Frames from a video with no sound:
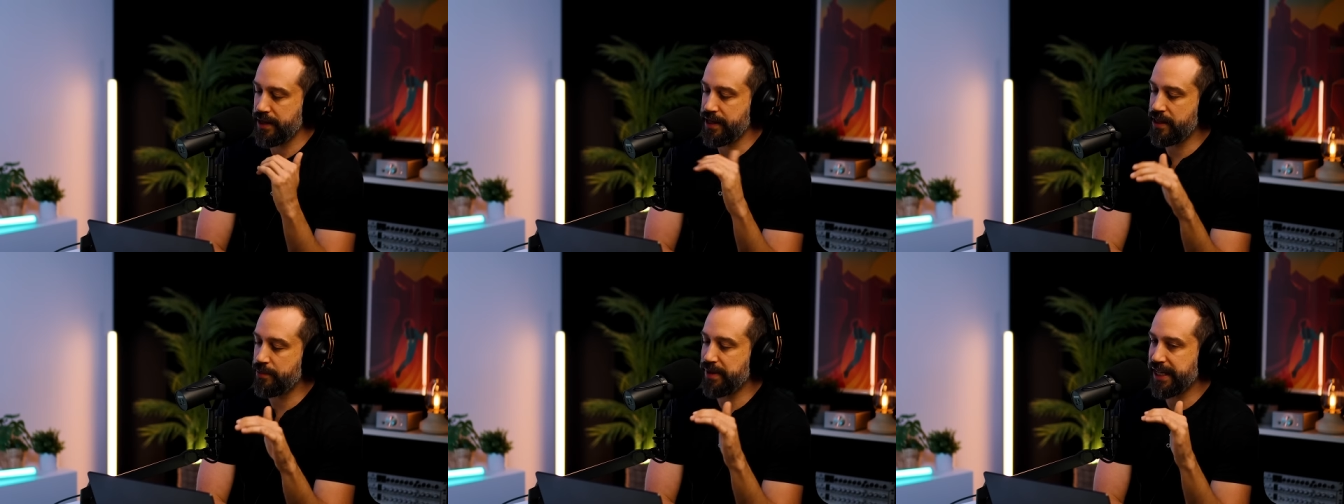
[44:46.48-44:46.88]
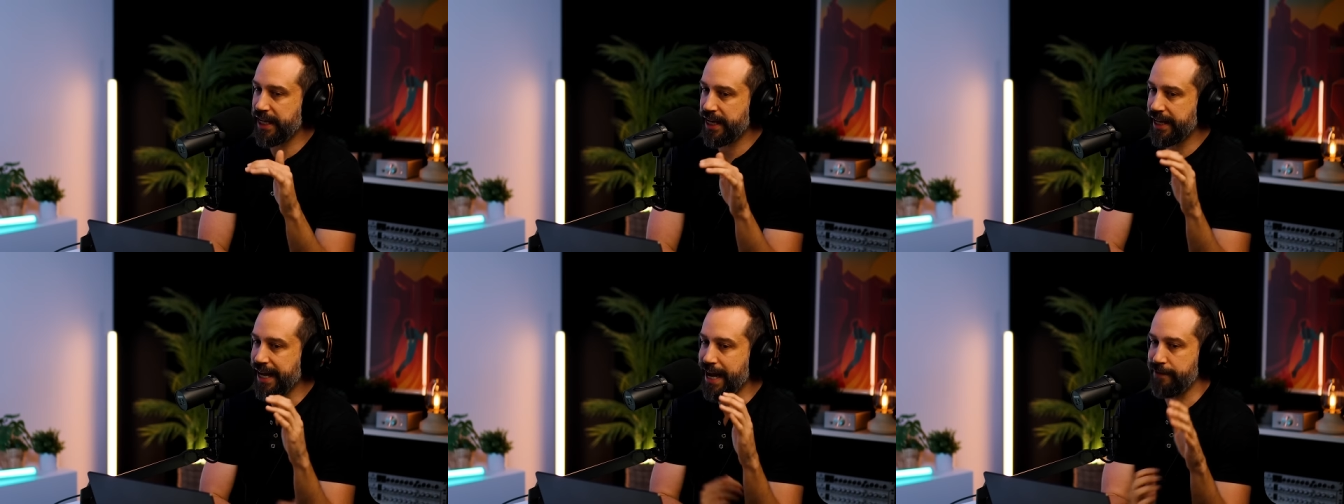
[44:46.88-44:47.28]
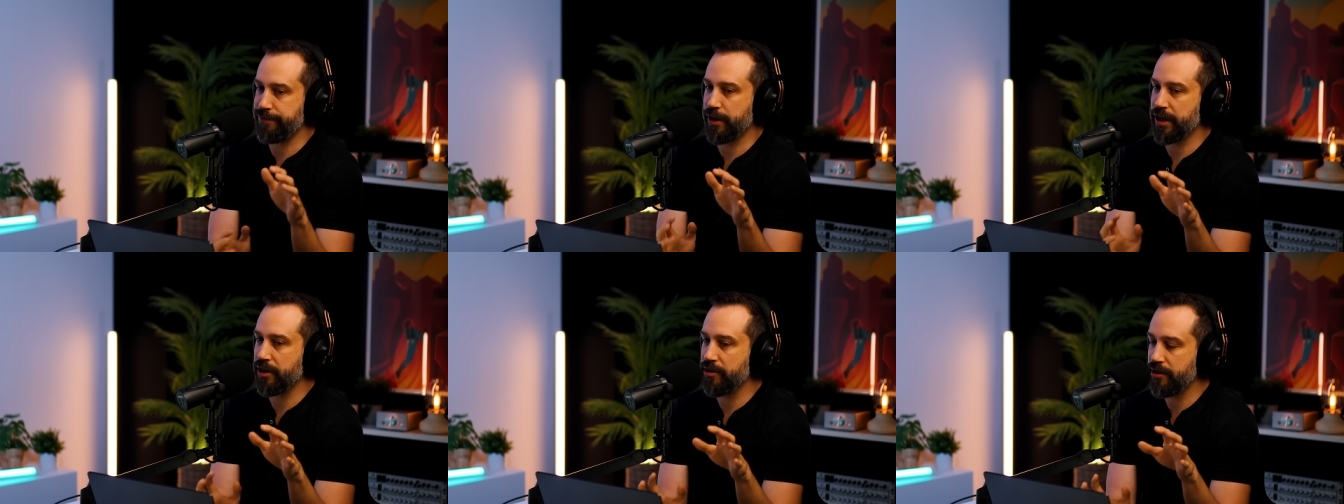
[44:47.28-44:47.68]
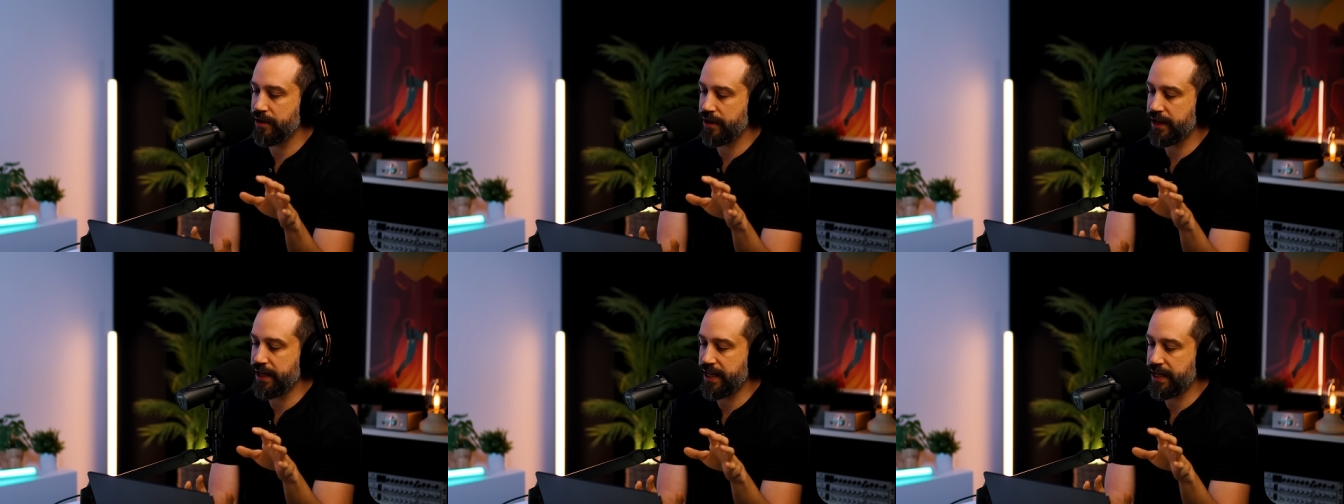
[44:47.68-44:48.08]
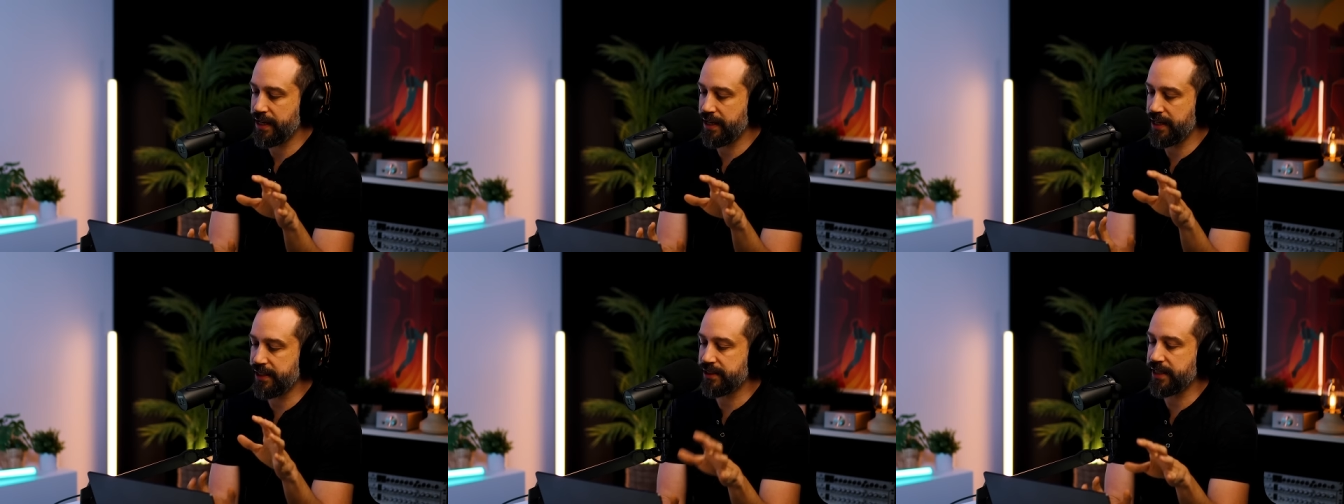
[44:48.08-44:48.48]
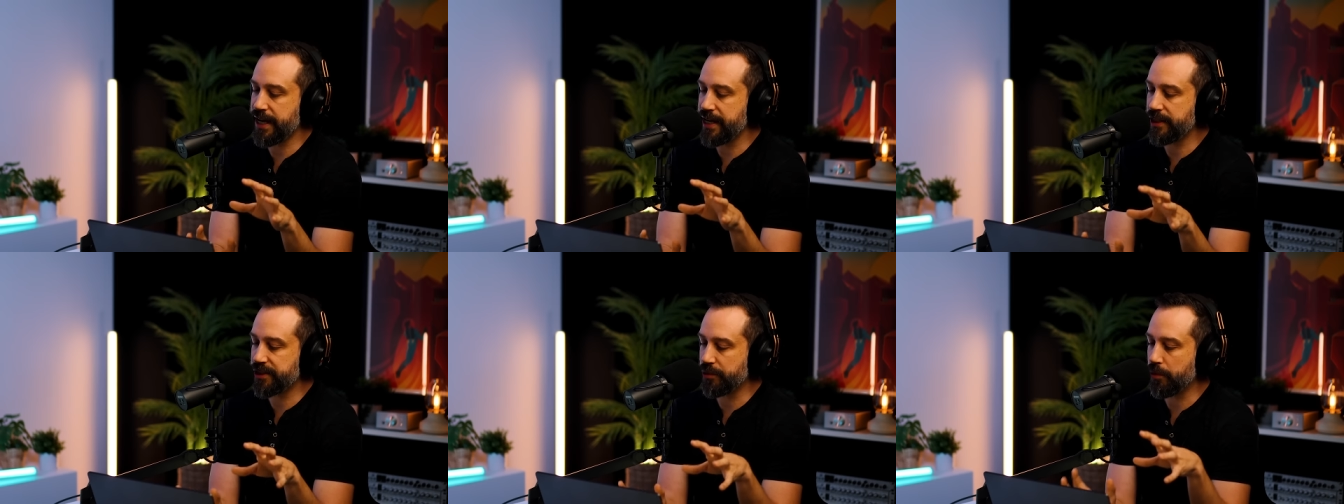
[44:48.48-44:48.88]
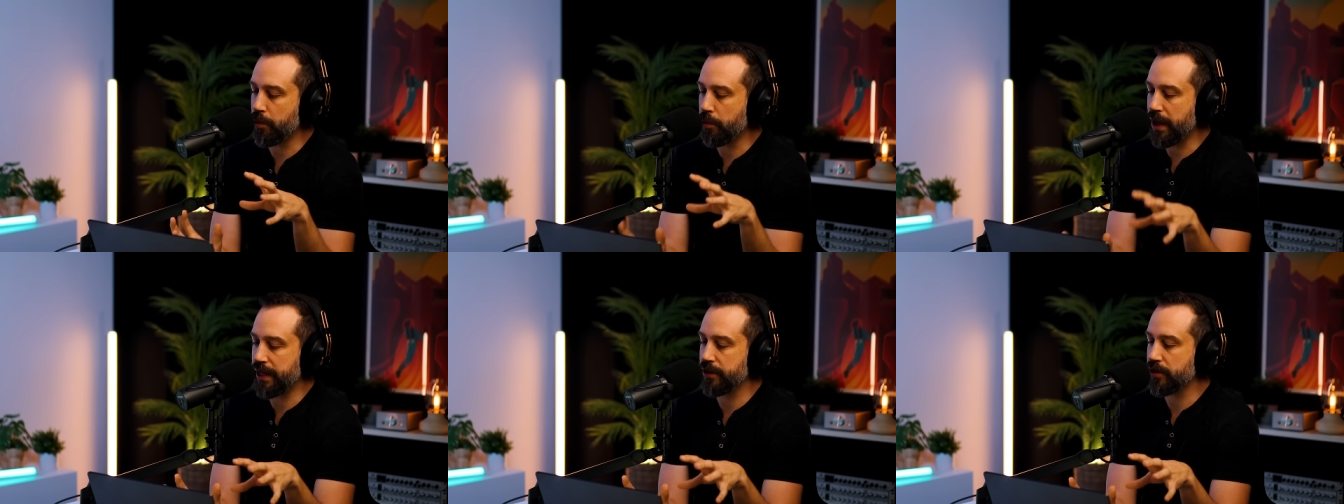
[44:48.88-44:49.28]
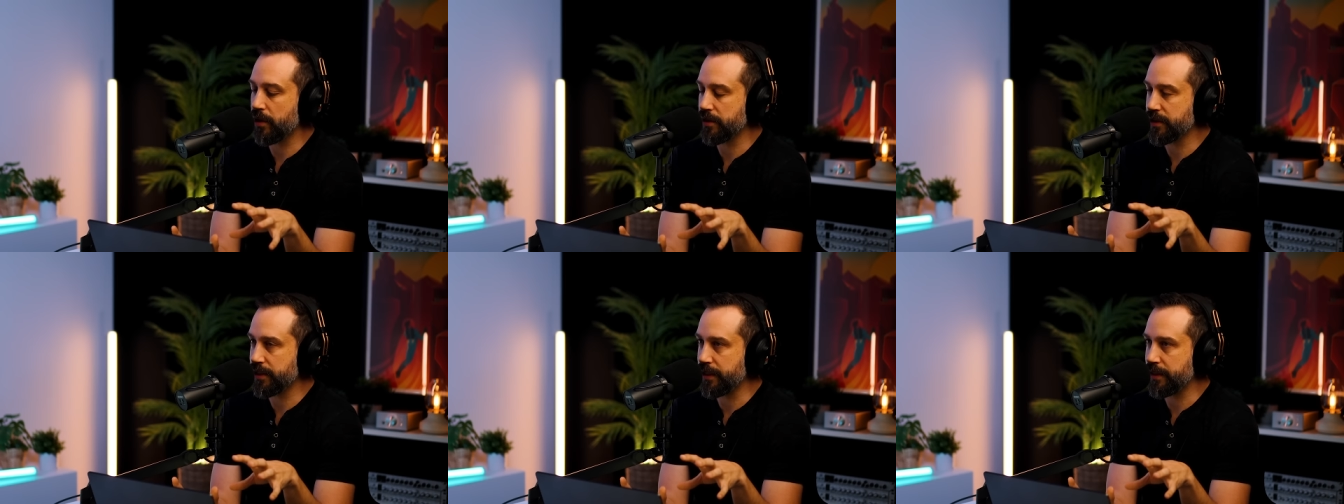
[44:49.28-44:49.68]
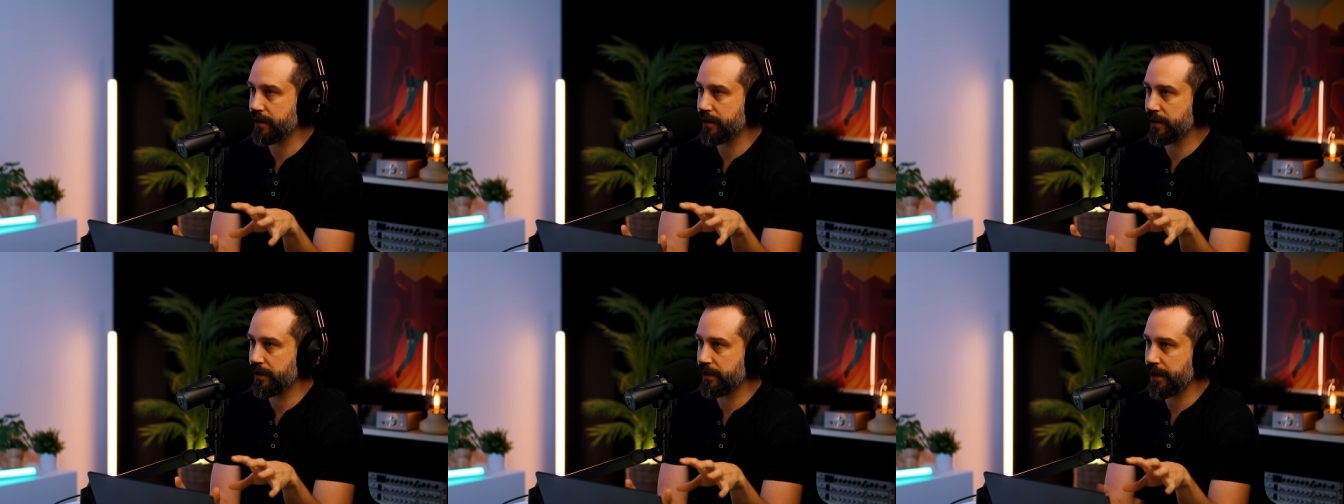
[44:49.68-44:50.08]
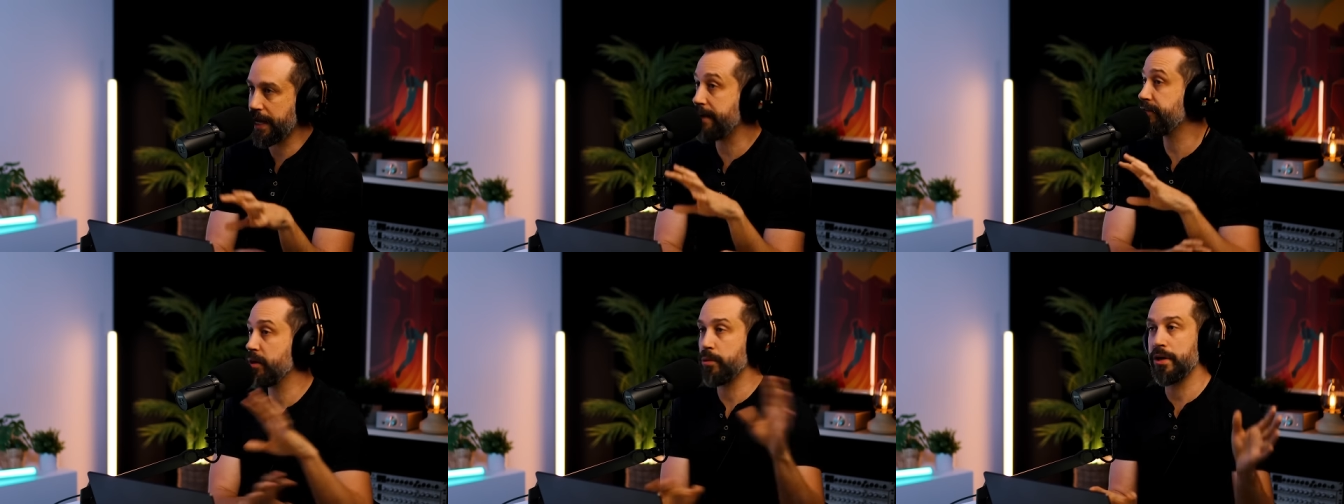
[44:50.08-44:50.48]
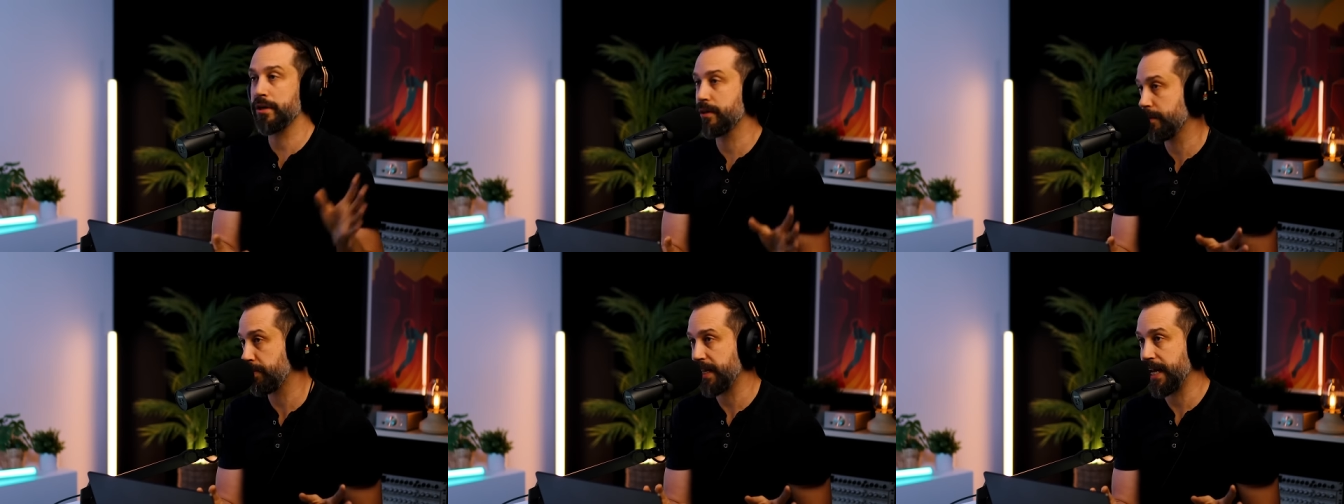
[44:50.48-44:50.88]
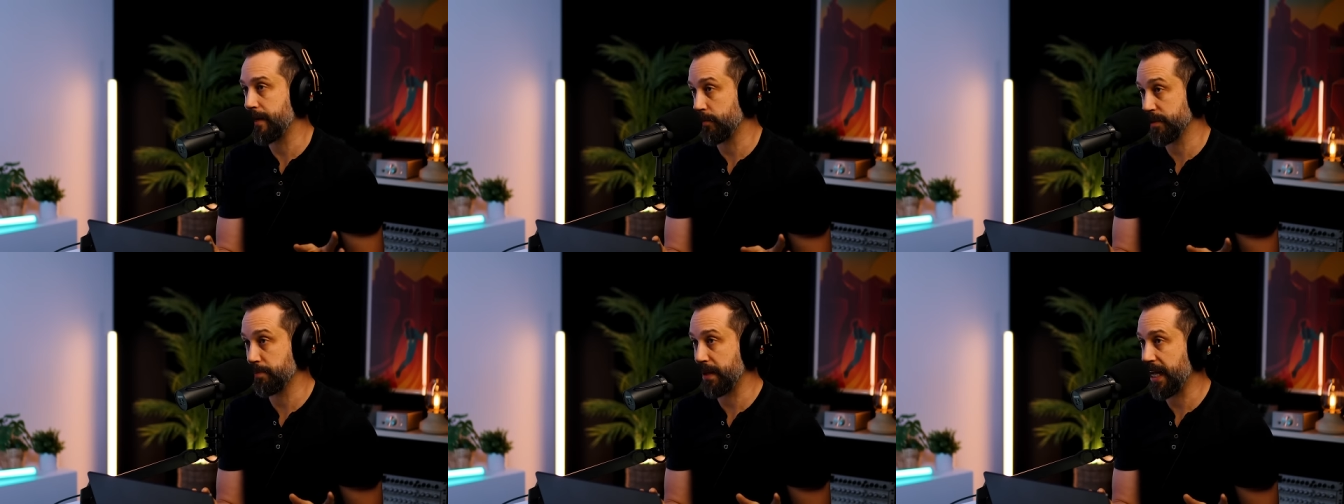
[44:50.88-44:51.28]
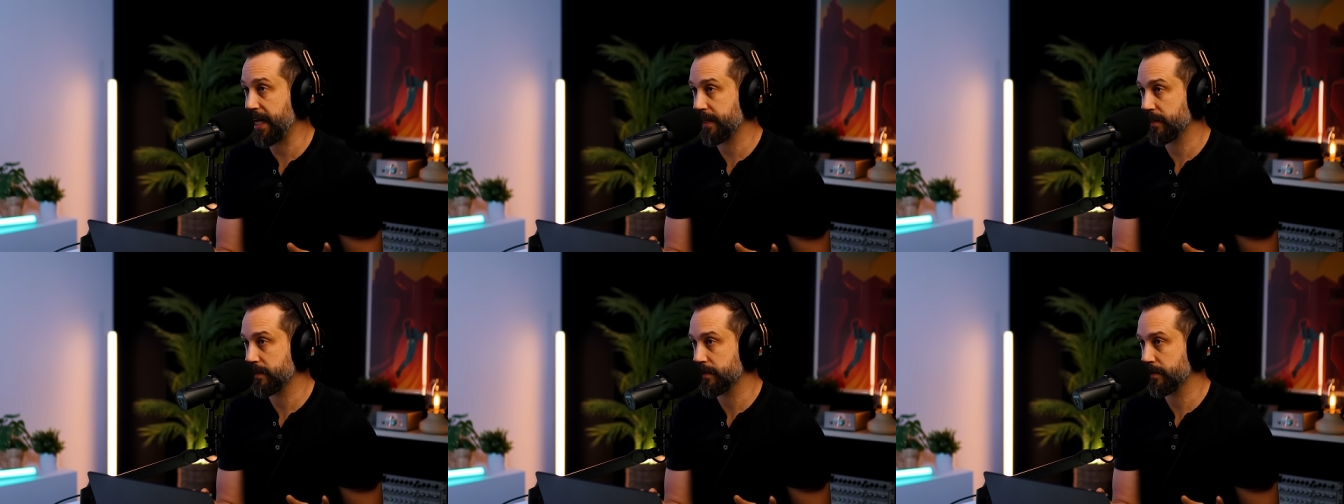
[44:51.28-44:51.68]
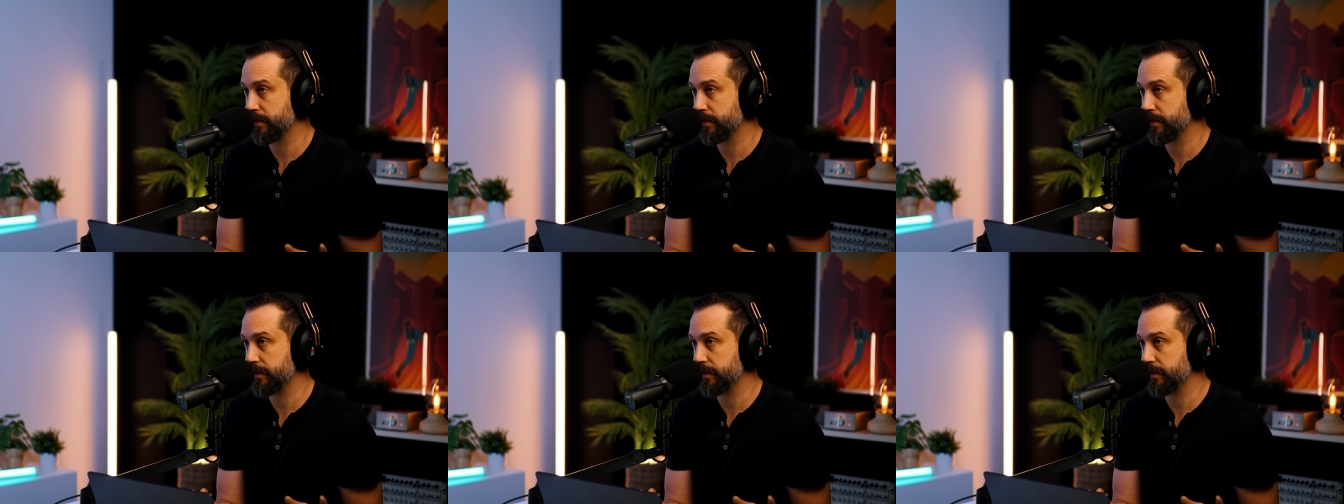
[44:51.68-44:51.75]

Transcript: In the beginning, Africa and East Asia were one continent. Everyone on the planet was black.